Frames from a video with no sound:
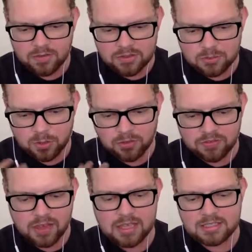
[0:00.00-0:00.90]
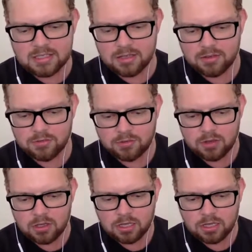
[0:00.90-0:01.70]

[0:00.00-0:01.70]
have this pervasive